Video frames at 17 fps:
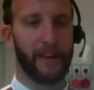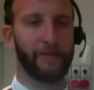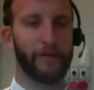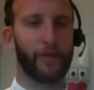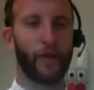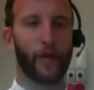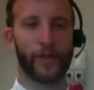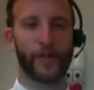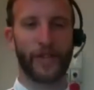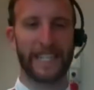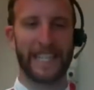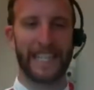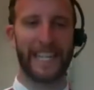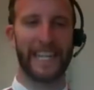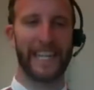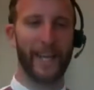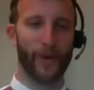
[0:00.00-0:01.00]

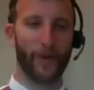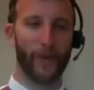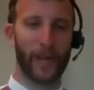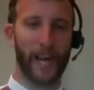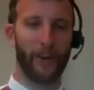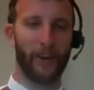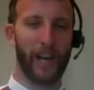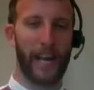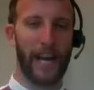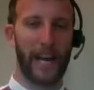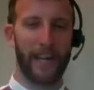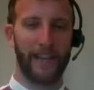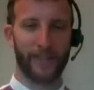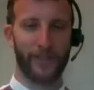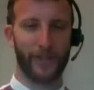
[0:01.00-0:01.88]
Unfortunately, we are online,